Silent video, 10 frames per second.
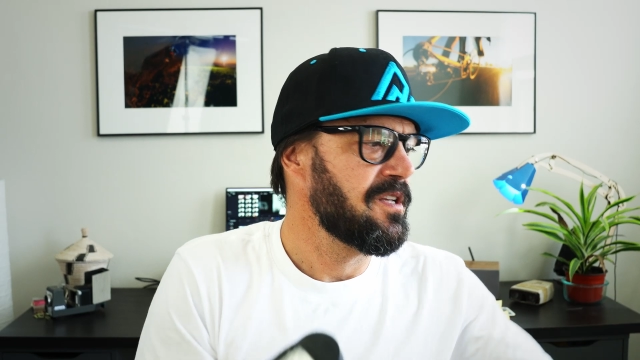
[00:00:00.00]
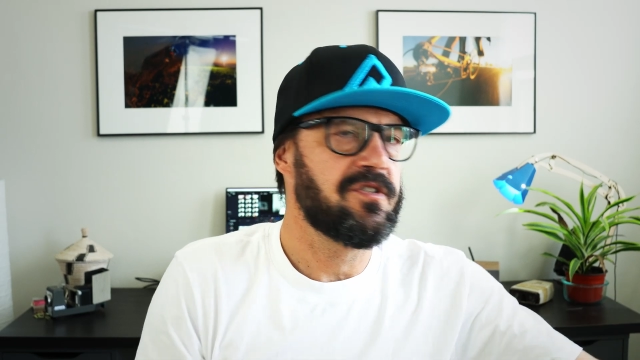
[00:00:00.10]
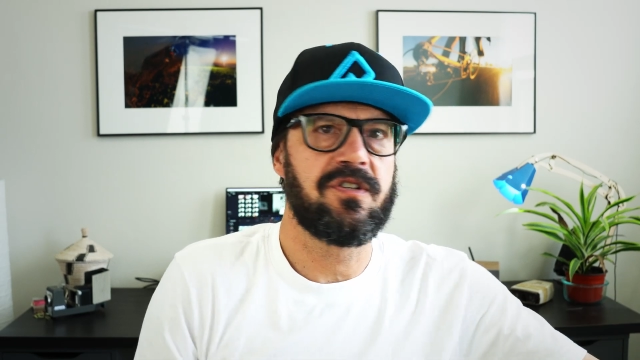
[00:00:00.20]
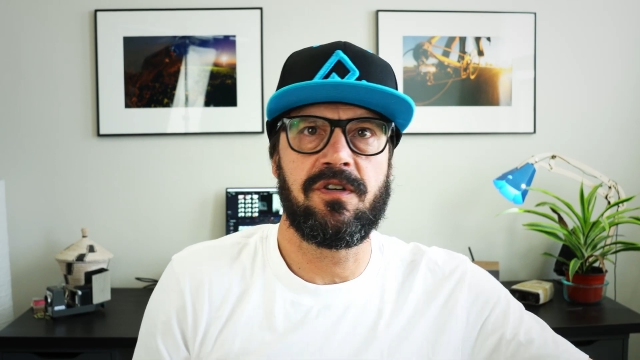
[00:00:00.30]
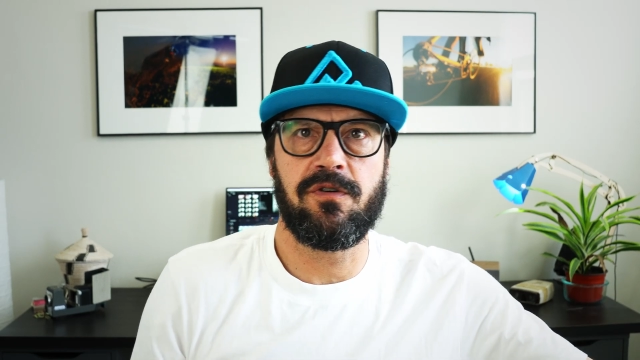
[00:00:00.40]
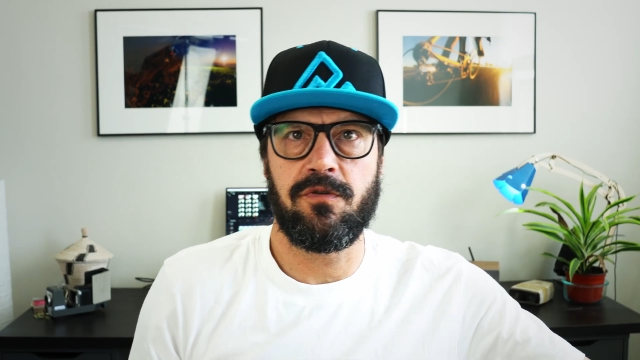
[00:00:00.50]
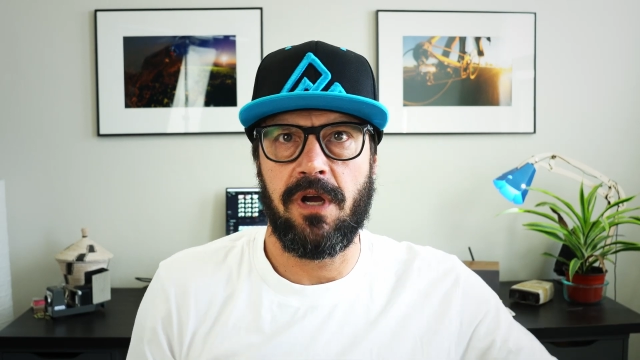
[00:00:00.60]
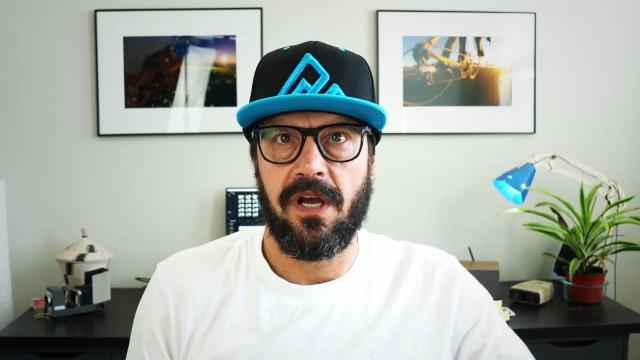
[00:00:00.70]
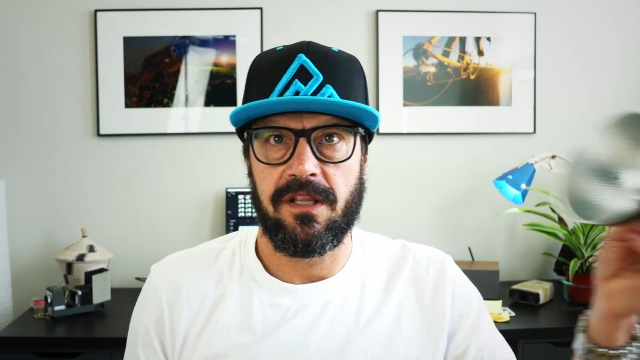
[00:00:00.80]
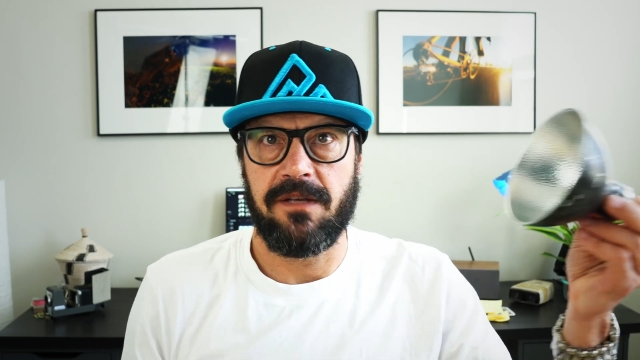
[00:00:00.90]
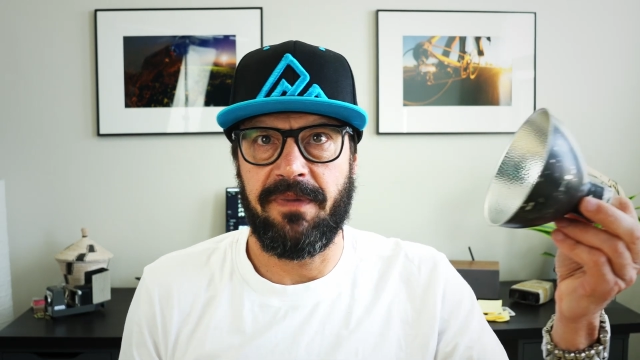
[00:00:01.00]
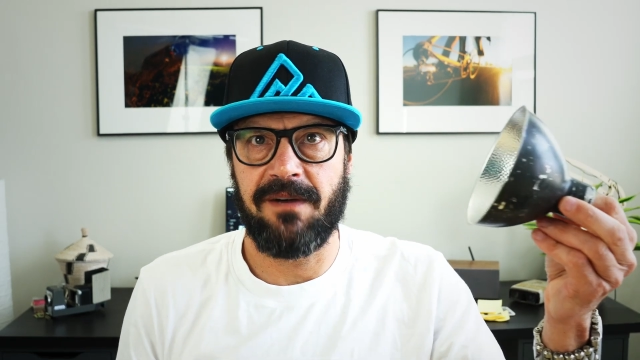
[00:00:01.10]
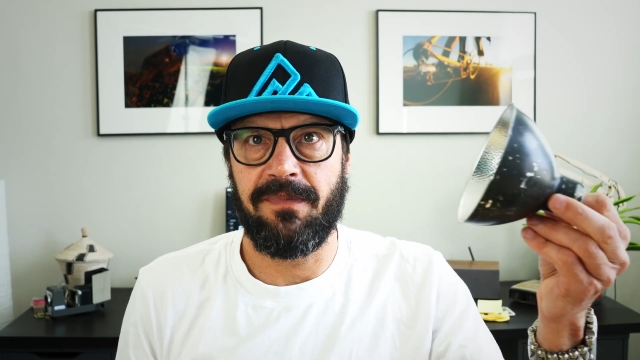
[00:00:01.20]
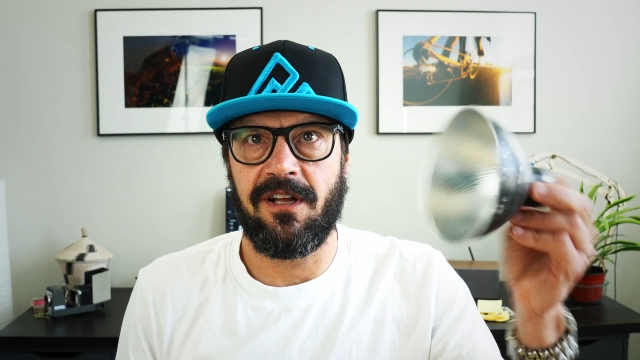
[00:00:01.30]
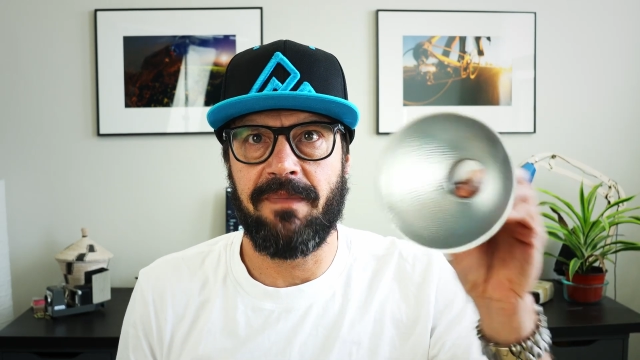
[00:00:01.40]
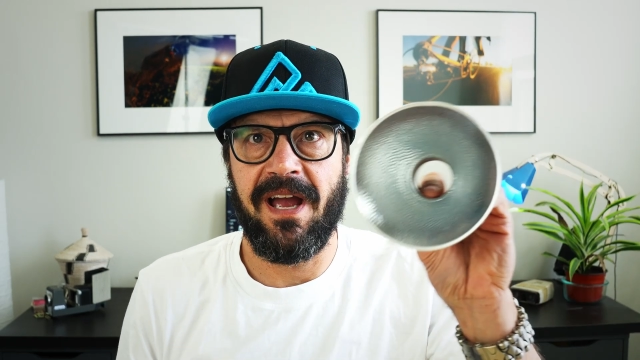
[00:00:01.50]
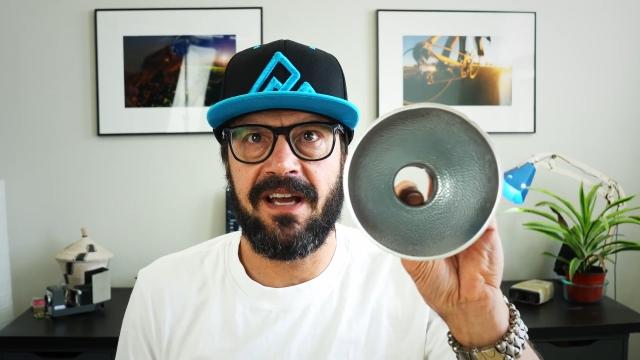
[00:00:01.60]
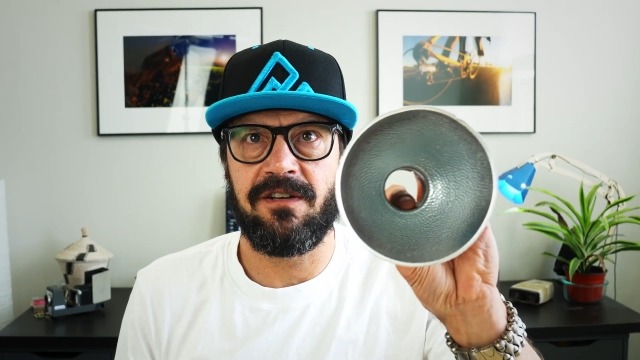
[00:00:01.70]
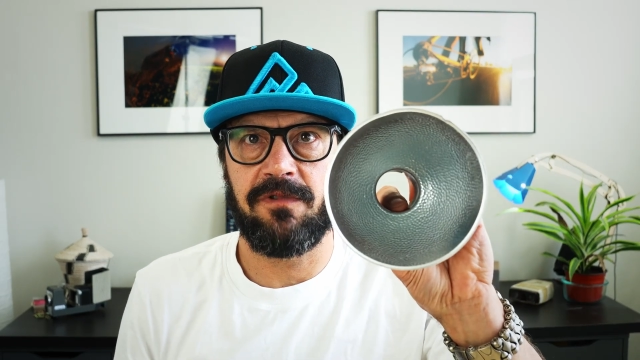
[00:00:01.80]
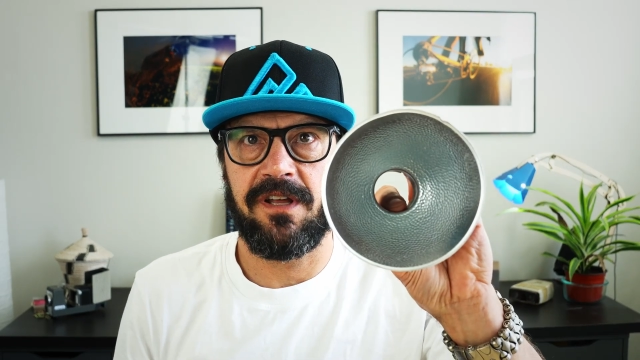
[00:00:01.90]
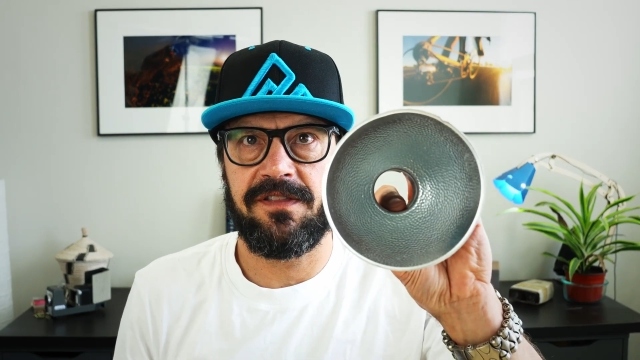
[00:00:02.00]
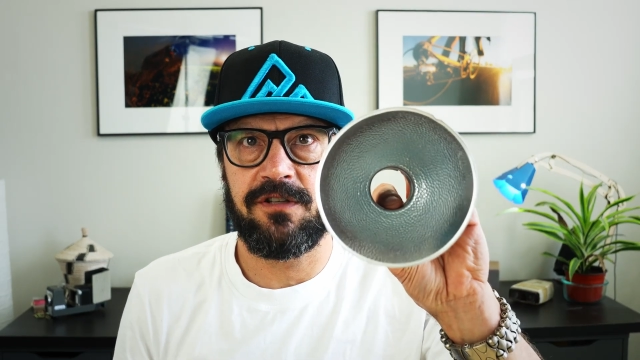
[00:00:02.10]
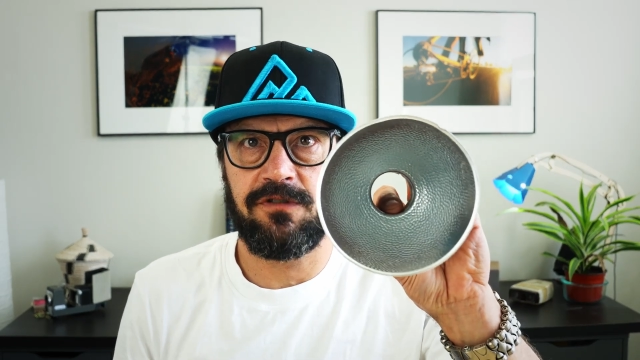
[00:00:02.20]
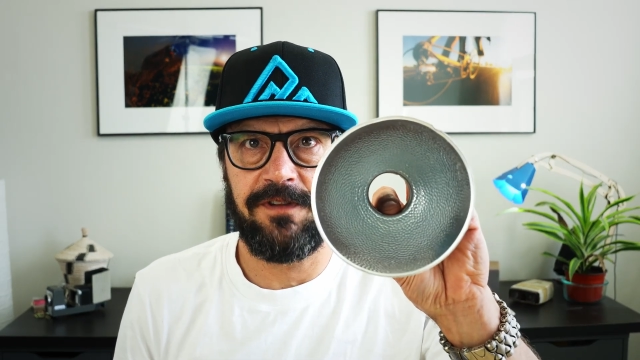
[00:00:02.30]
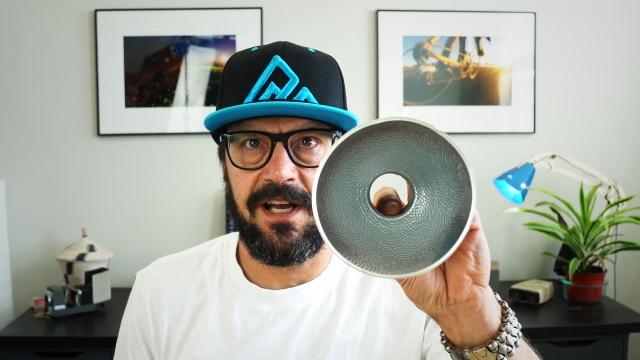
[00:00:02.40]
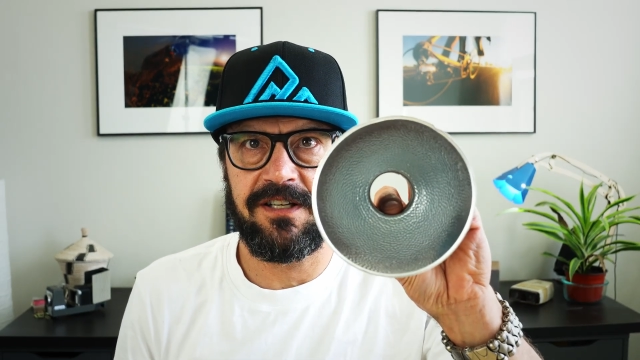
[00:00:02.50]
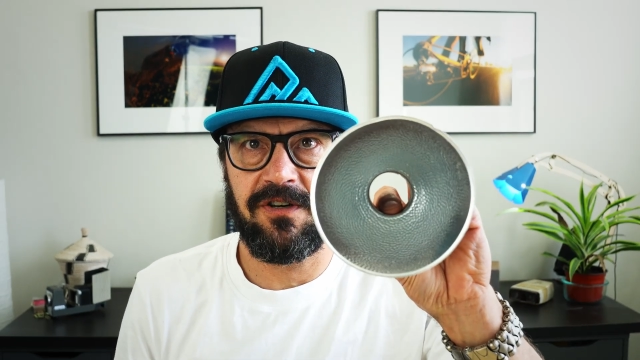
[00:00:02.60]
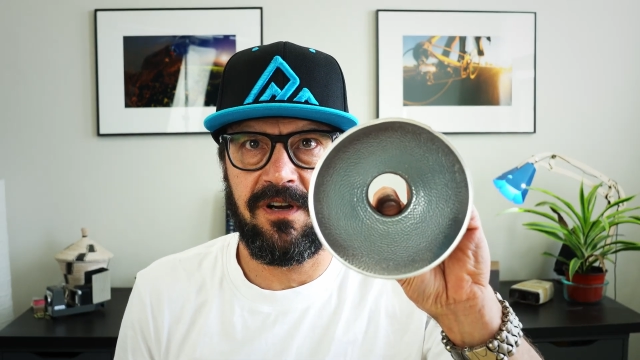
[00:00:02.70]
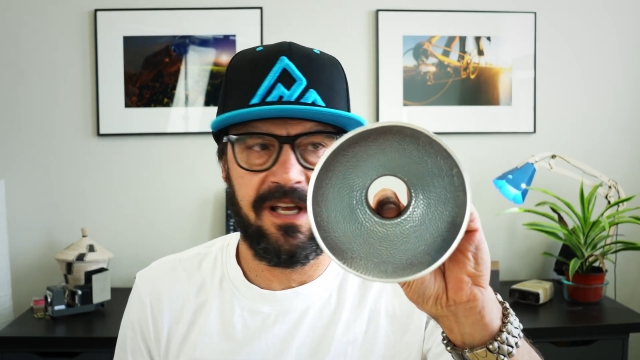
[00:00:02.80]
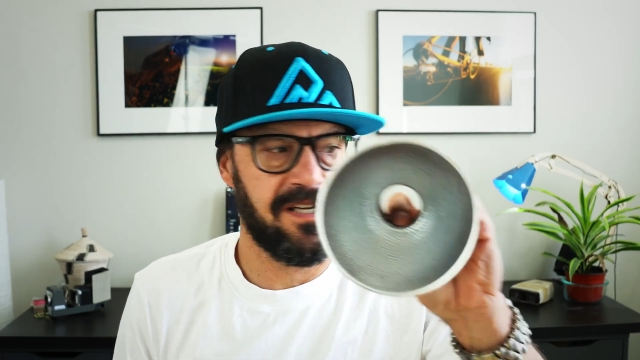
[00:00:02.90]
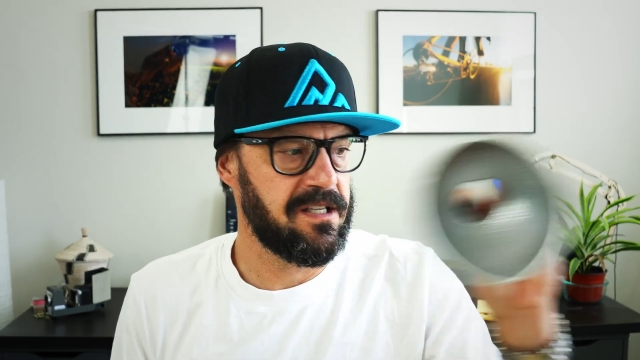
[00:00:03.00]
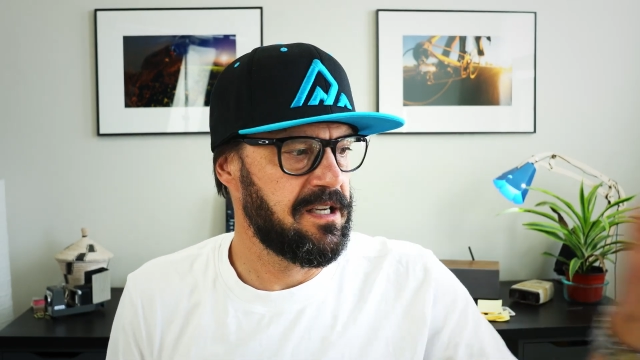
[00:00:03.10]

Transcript: to the bare bulb head with this reflector on it,